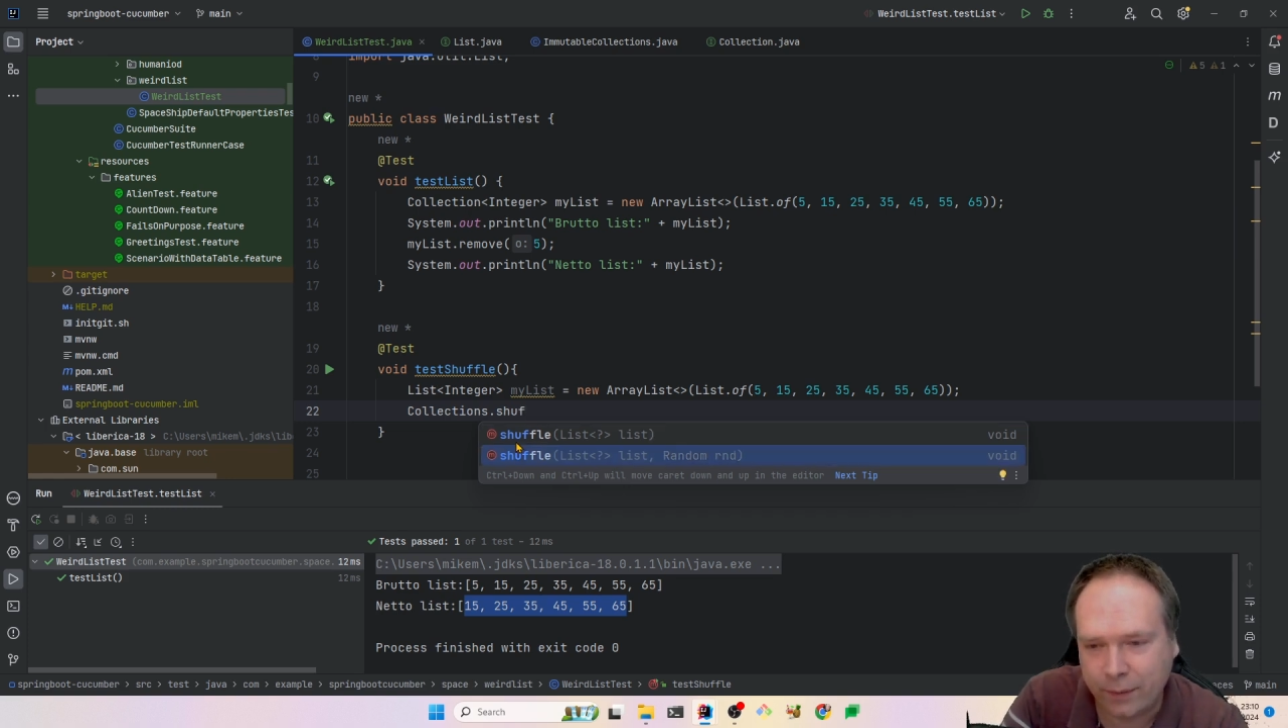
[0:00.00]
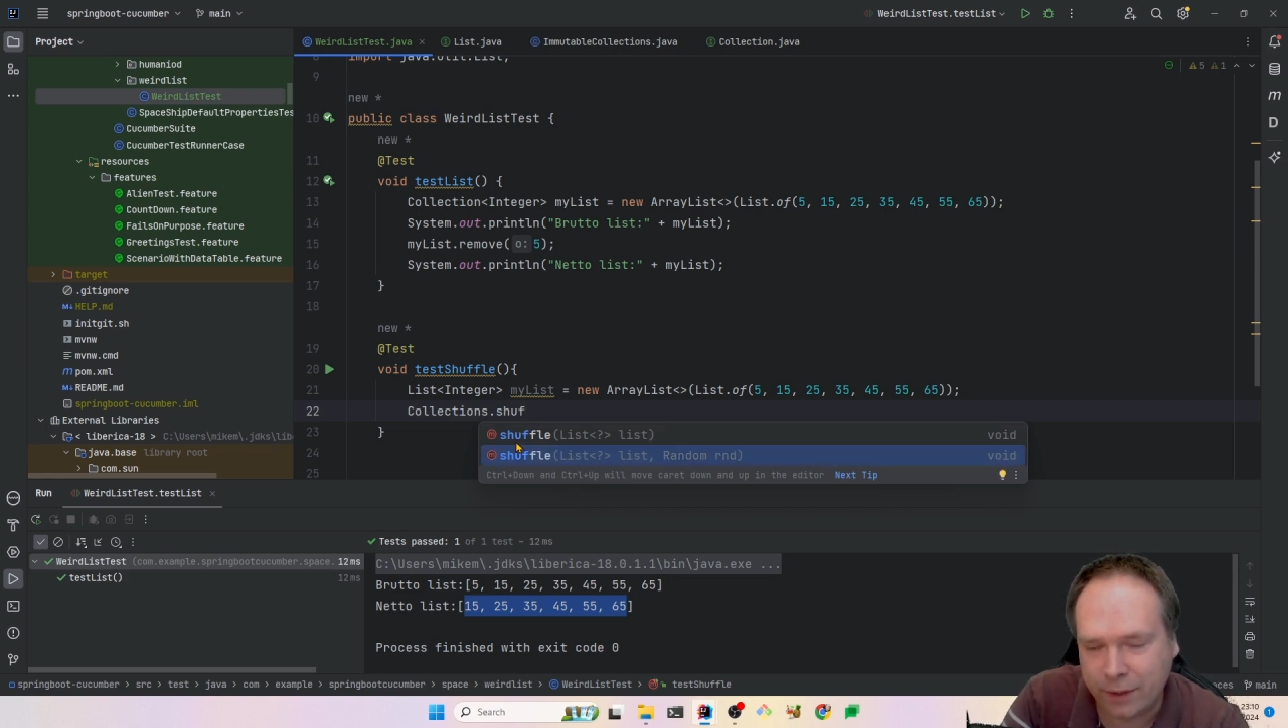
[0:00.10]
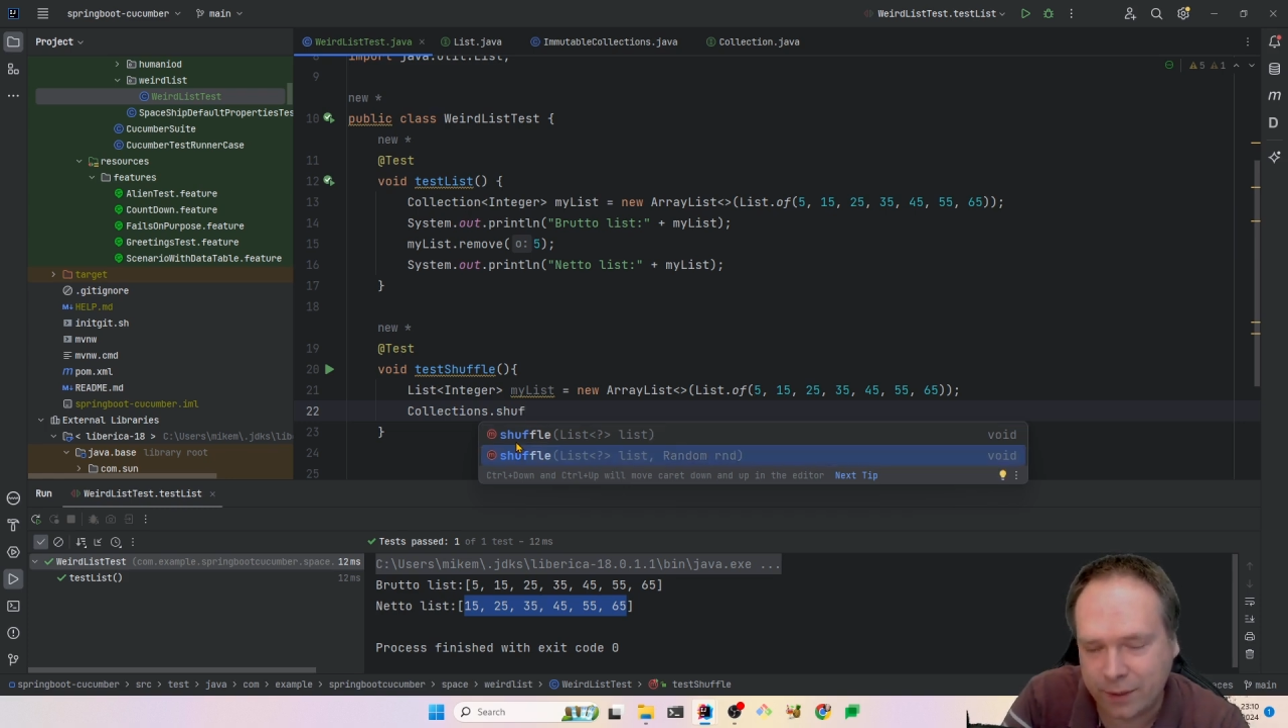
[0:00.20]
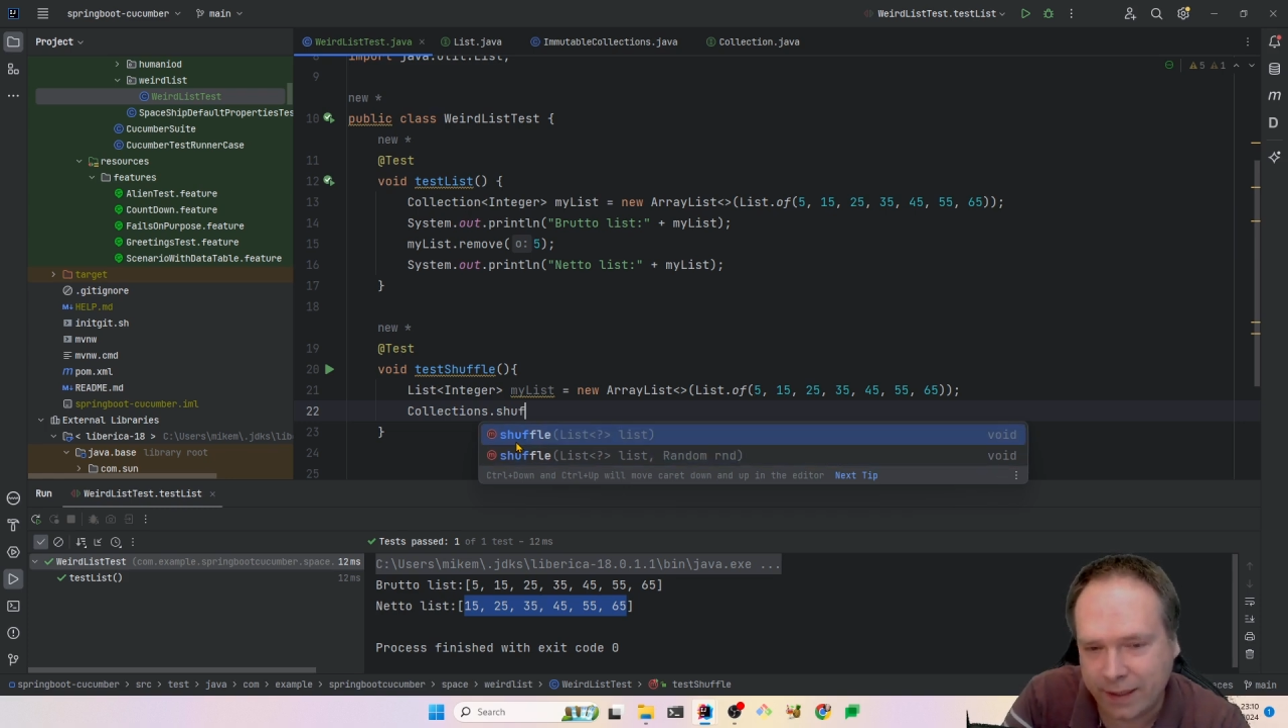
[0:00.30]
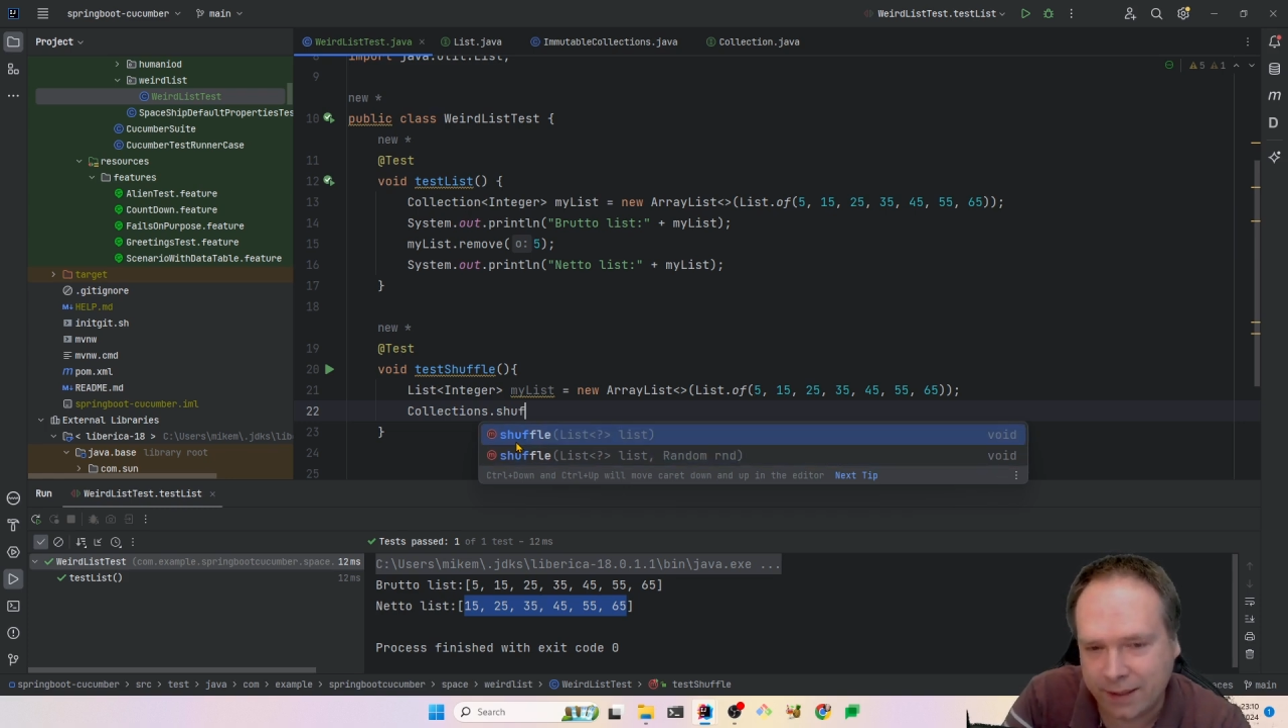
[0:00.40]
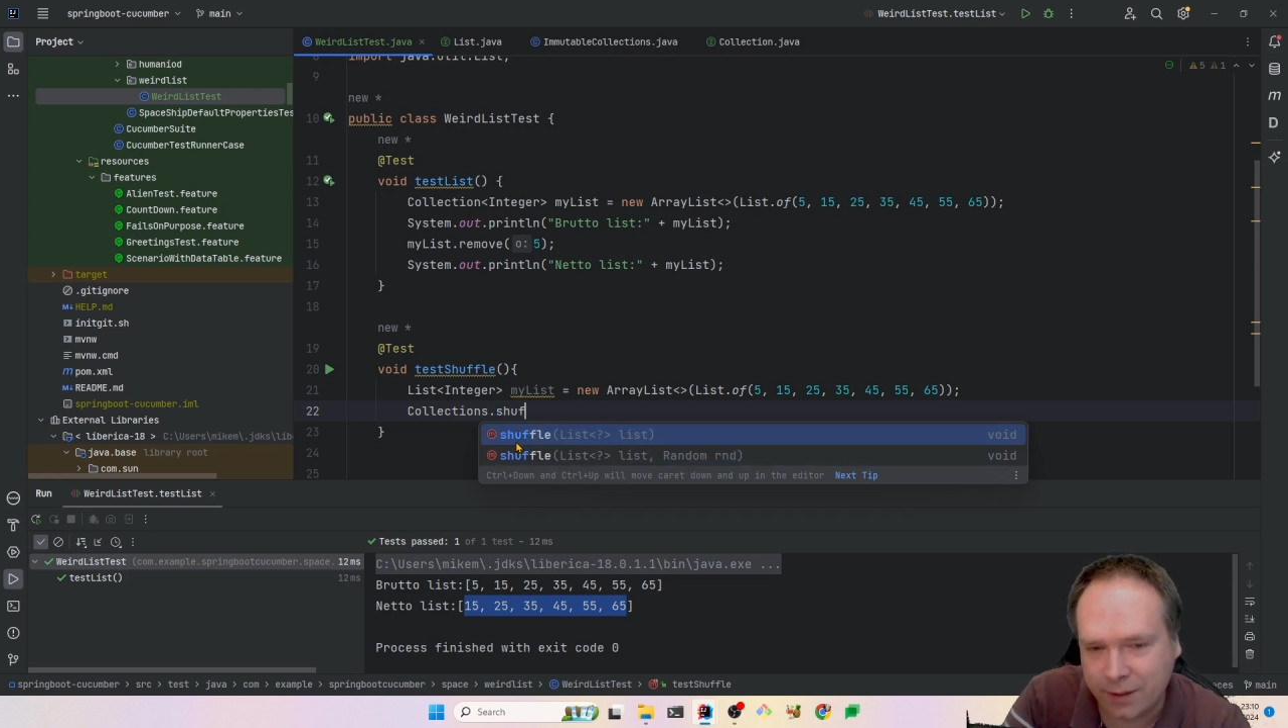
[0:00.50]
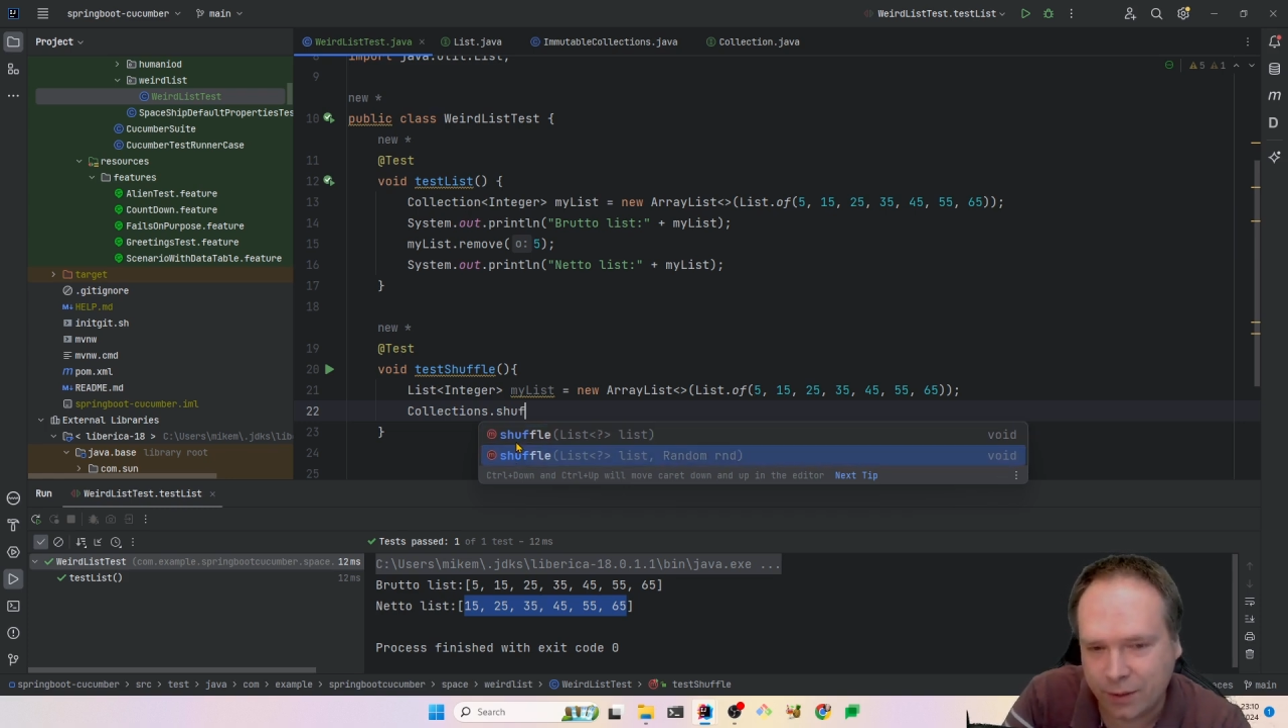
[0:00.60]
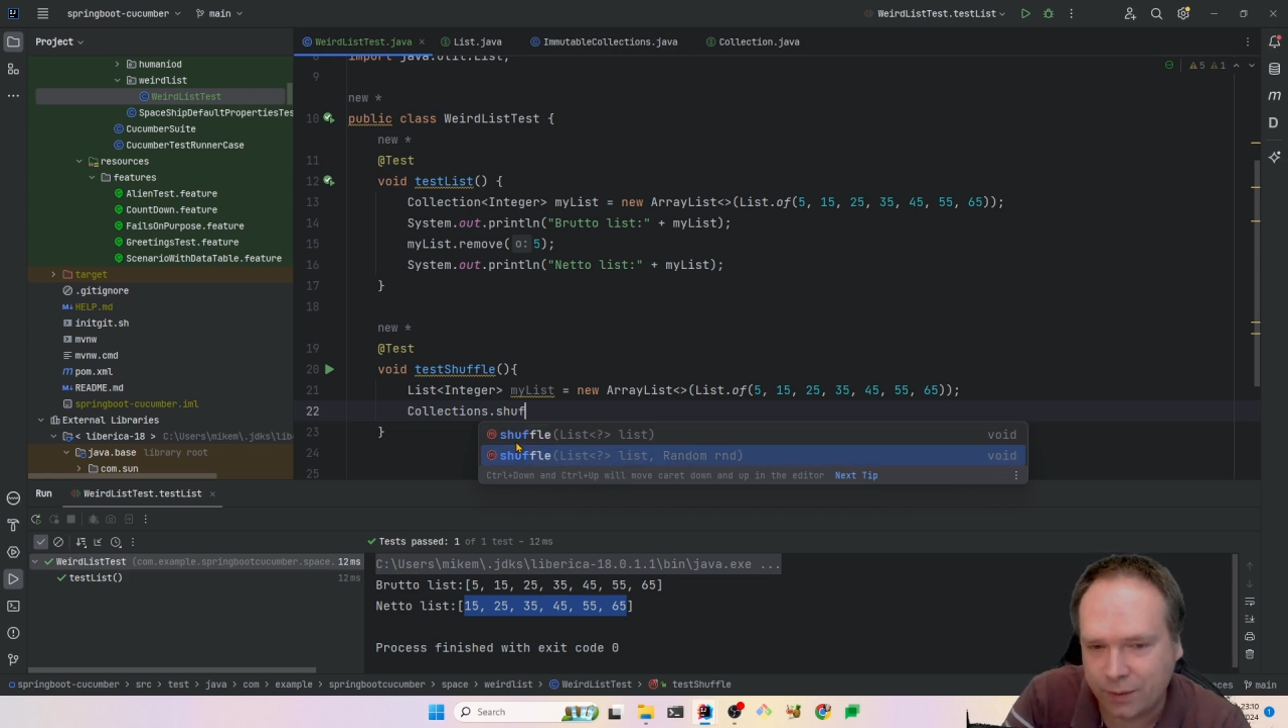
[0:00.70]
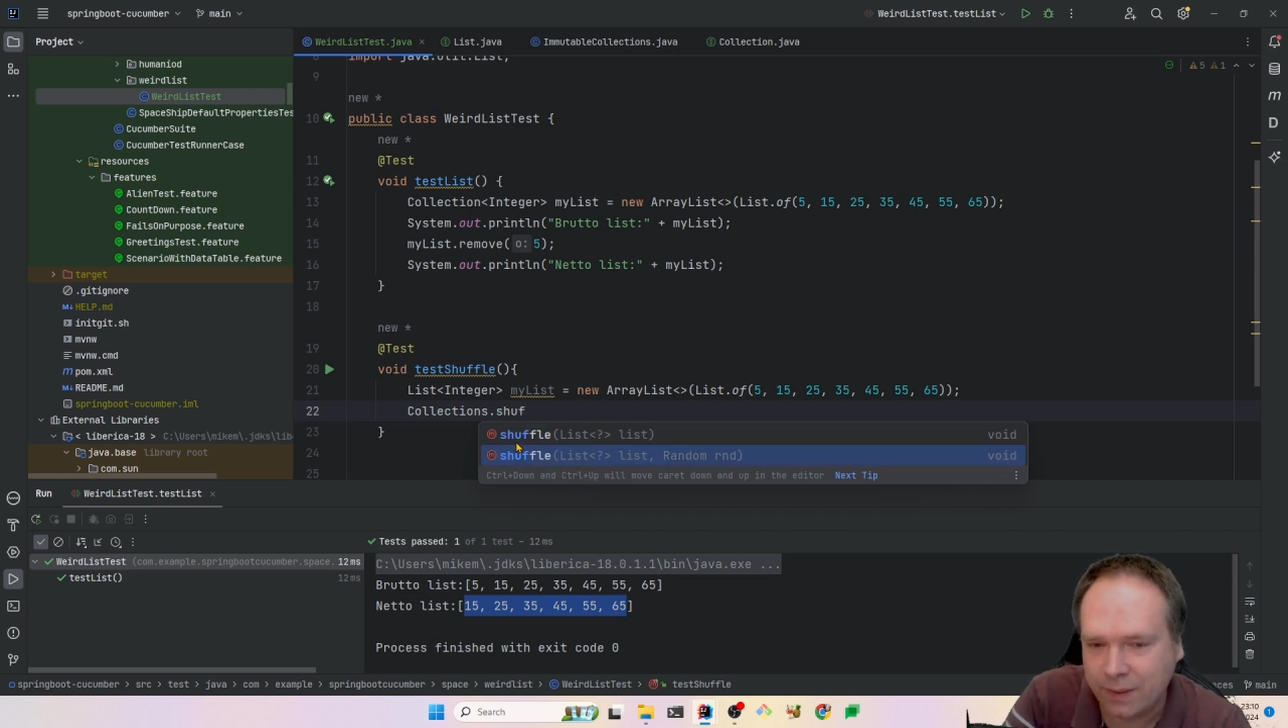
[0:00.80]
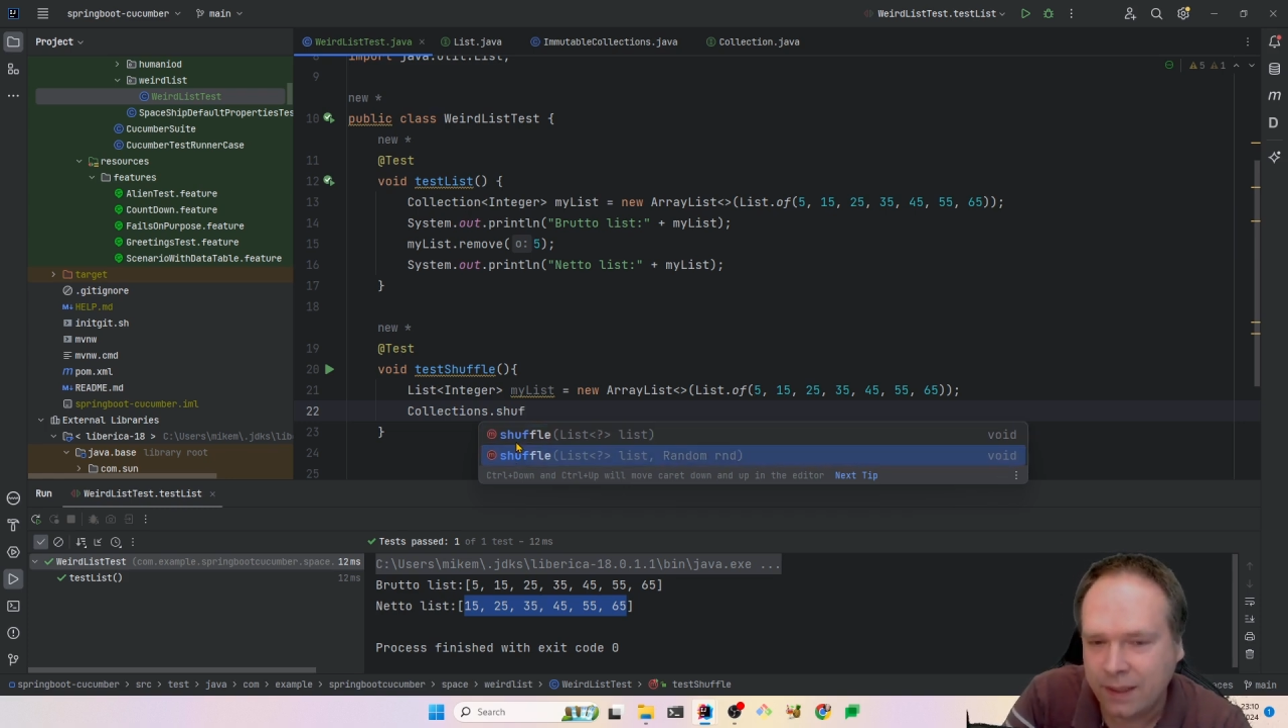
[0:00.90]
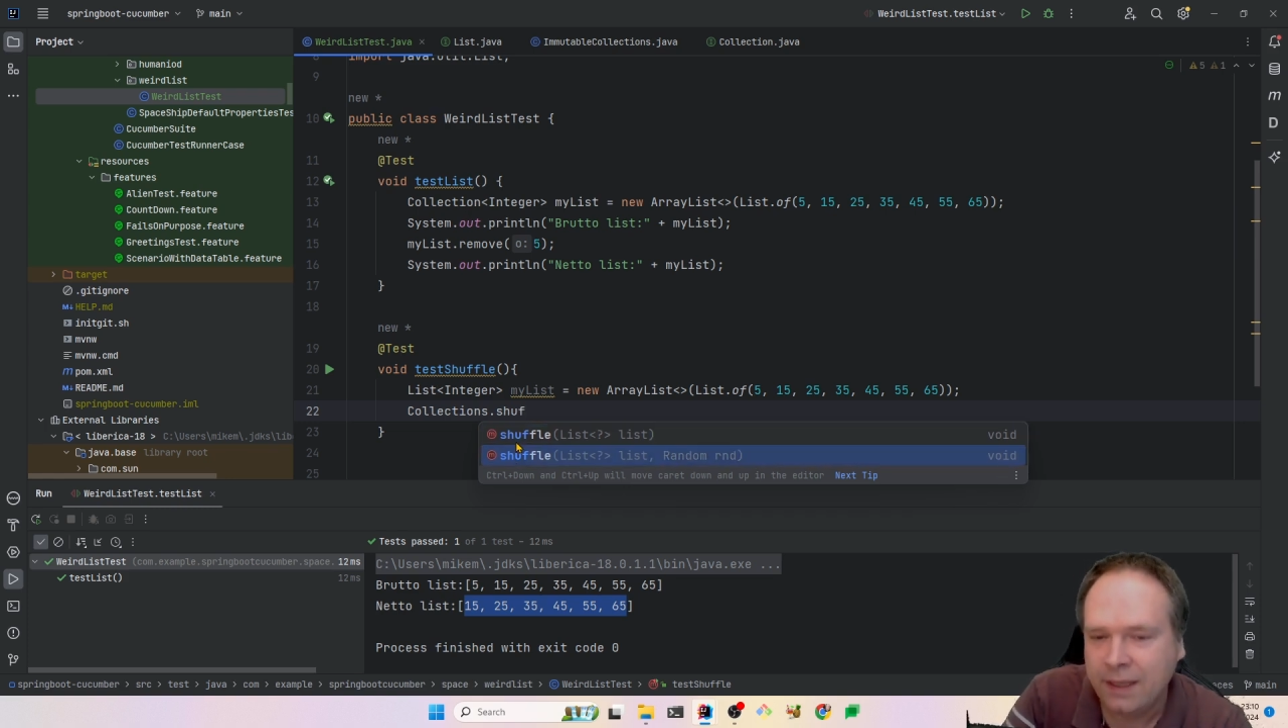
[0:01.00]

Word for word: were expected to do.